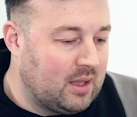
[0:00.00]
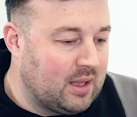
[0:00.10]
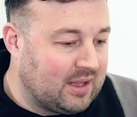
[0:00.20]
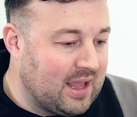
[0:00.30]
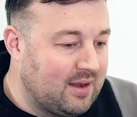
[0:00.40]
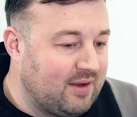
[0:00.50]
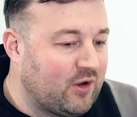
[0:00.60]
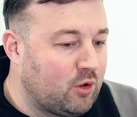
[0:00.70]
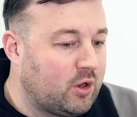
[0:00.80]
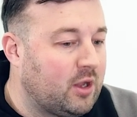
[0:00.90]
again, if
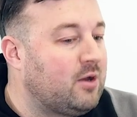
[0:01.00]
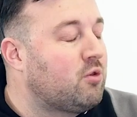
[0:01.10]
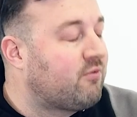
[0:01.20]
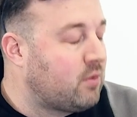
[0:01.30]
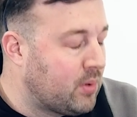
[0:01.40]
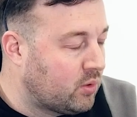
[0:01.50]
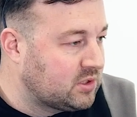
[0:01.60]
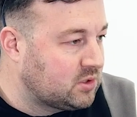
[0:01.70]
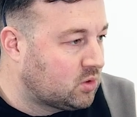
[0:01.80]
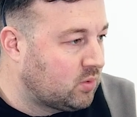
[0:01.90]
I look at another
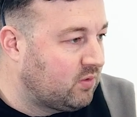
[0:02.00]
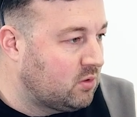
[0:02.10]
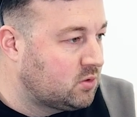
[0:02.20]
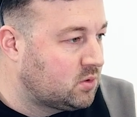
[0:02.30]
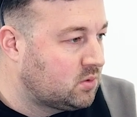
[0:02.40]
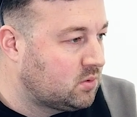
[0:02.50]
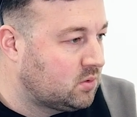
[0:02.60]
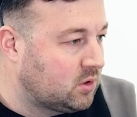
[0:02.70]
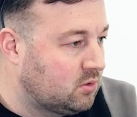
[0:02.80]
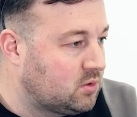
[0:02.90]
reporting tool we've used
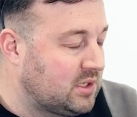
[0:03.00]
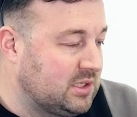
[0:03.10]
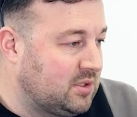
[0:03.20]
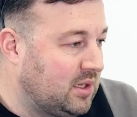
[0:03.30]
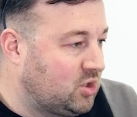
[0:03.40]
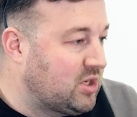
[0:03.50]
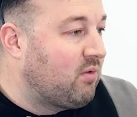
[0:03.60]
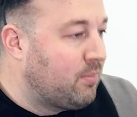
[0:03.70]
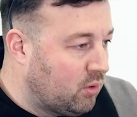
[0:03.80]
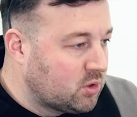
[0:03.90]
is Jet
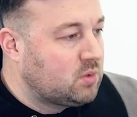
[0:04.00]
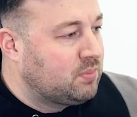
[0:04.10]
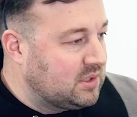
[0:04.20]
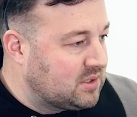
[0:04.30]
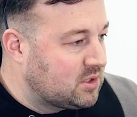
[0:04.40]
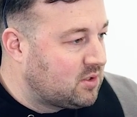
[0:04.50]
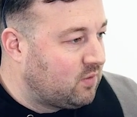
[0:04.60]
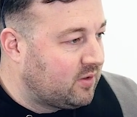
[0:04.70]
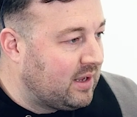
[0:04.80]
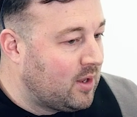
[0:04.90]
Reports with BC and stuff
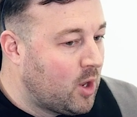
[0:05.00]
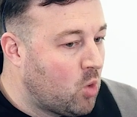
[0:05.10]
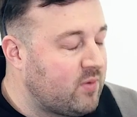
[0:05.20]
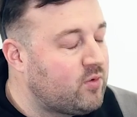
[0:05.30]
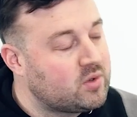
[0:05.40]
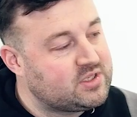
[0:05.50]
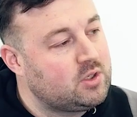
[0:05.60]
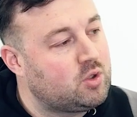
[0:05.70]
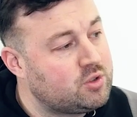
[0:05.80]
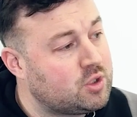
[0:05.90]
like that. We've always
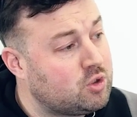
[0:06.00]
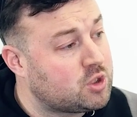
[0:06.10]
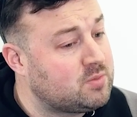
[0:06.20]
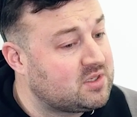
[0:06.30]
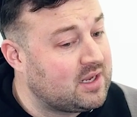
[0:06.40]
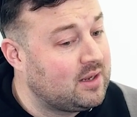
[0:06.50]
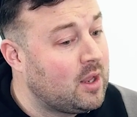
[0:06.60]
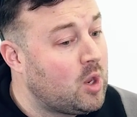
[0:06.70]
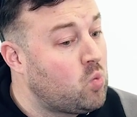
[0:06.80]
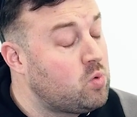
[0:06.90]
encouraged the customer to say,
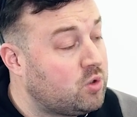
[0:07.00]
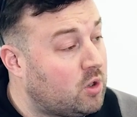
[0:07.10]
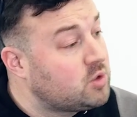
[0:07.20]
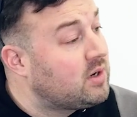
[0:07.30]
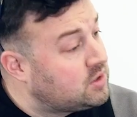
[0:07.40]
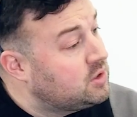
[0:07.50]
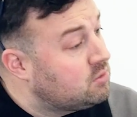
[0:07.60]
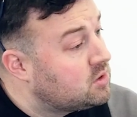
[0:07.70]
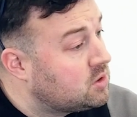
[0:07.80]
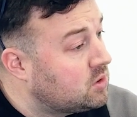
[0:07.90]
we'll guide you how to
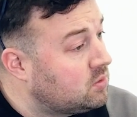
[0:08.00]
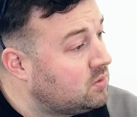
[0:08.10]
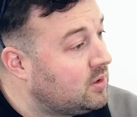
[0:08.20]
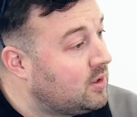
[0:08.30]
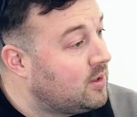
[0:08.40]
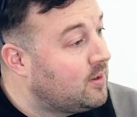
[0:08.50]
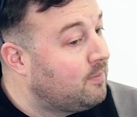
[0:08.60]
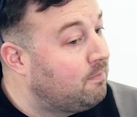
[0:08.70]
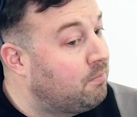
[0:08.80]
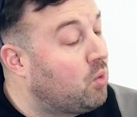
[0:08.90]
use the tool,
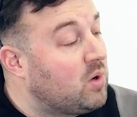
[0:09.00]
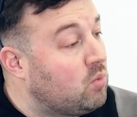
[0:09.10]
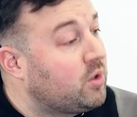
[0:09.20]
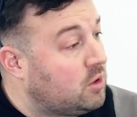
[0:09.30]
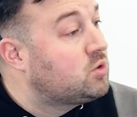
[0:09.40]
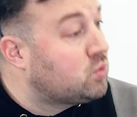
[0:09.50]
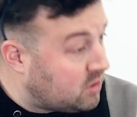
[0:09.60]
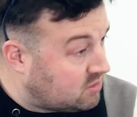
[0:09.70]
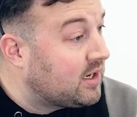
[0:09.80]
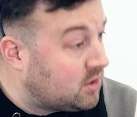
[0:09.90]
but we want you to
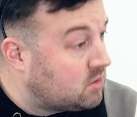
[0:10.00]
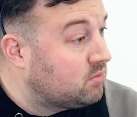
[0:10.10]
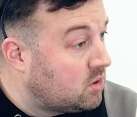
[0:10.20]
also take some